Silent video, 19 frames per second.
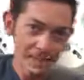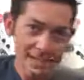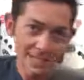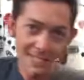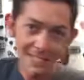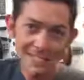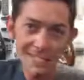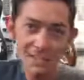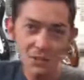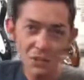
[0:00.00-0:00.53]

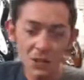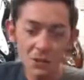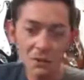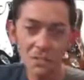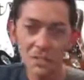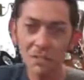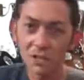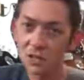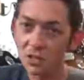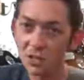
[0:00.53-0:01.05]
it
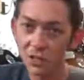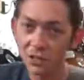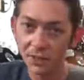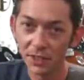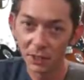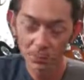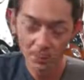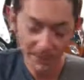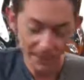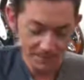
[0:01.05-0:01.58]
detunes it just a
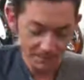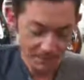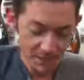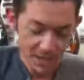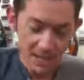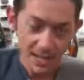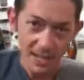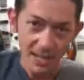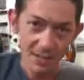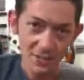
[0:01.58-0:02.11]
little bit.
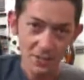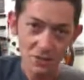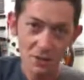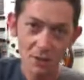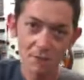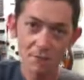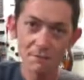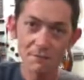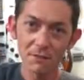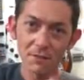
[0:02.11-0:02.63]
It
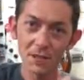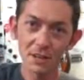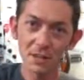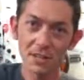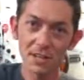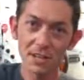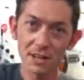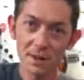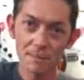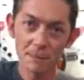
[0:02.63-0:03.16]
sort of
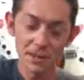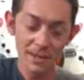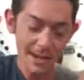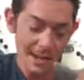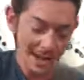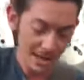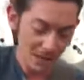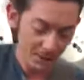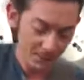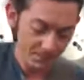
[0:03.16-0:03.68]
floats it up and
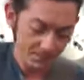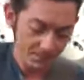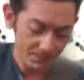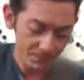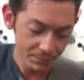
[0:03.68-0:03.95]
down,